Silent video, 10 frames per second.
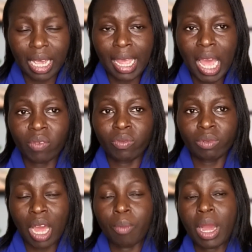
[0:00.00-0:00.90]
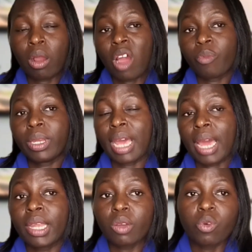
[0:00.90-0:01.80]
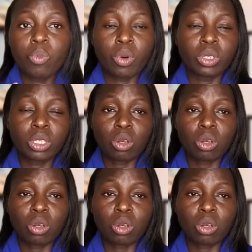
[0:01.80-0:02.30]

I've been earning coupons